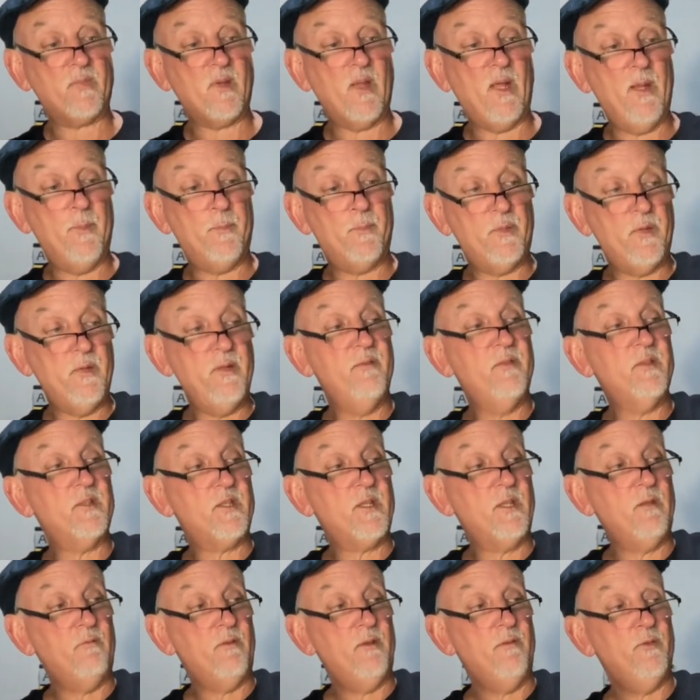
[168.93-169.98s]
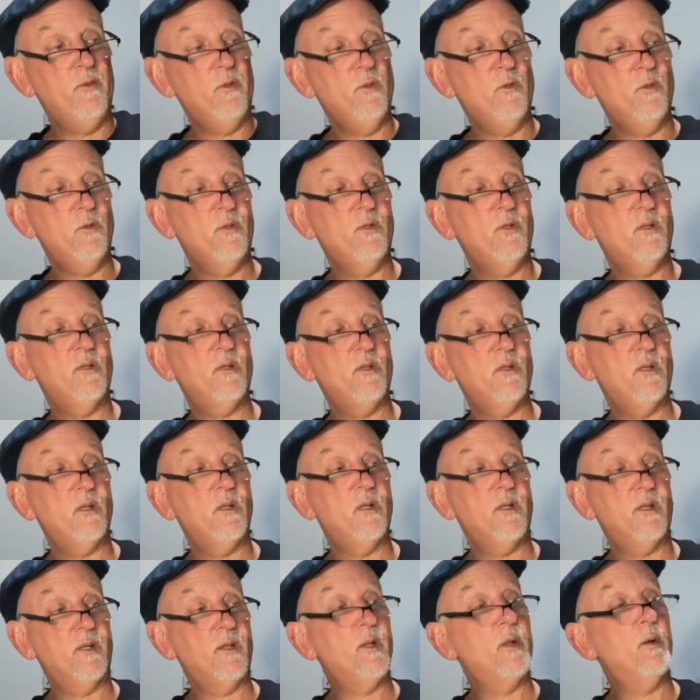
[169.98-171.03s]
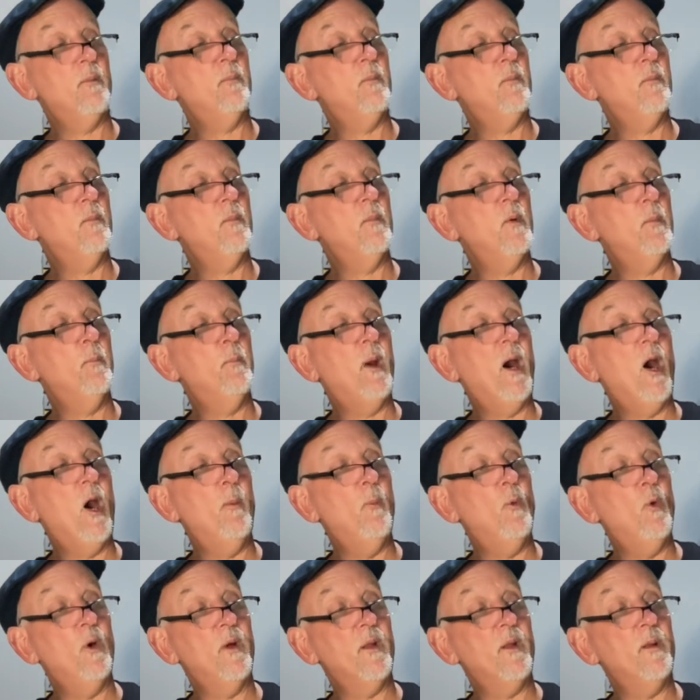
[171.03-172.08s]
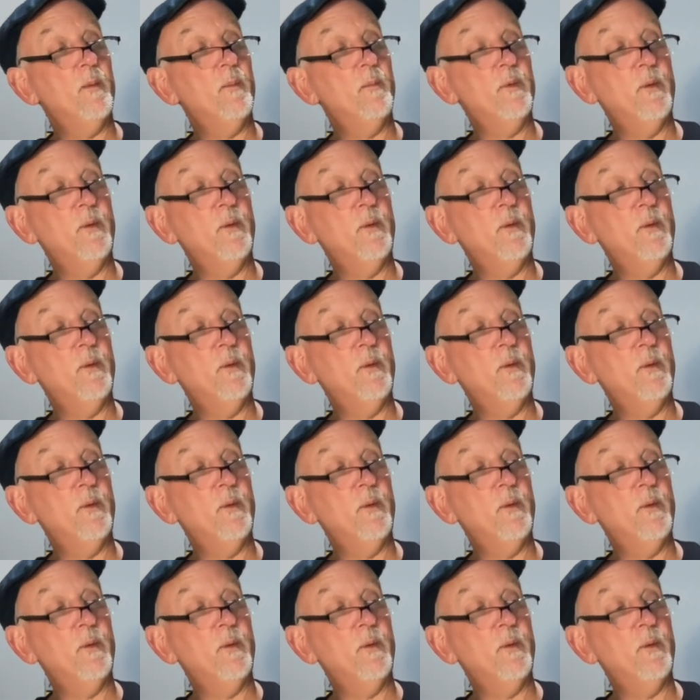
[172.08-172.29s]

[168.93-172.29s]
I previously reviewed another Bowmore.